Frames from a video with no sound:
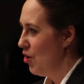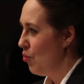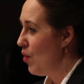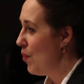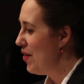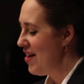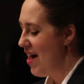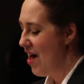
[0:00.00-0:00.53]

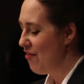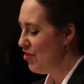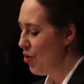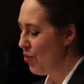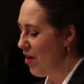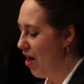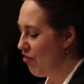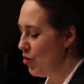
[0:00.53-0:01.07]
Women have
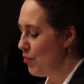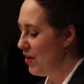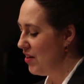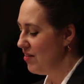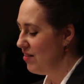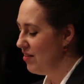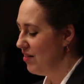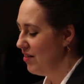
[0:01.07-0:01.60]
no
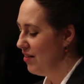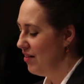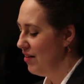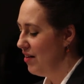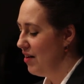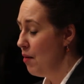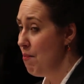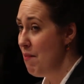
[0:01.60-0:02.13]
government.
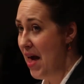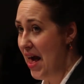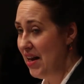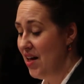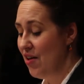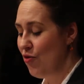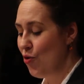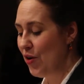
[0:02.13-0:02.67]

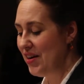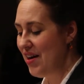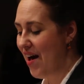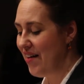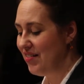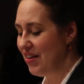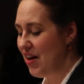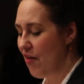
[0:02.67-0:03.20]
Men have
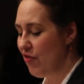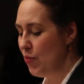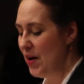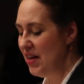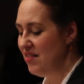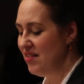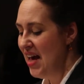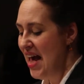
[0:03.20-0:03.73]
organized a
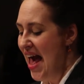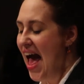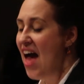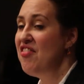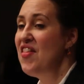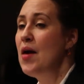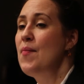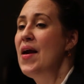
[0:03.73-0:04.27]
government,
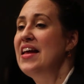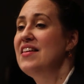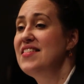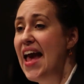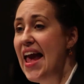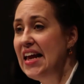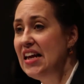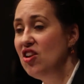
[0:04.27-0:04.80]
and they
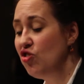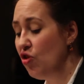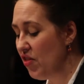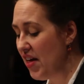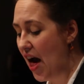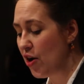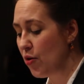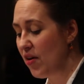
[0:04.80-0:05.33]
maintain it to
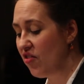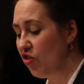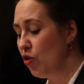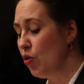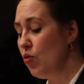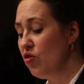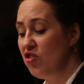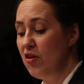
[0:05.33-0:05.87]
the utter
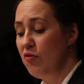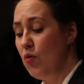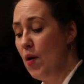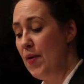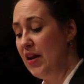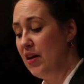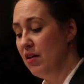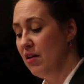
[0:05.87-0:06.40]
exclusion of
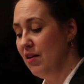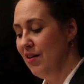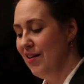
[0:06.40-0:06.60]
women.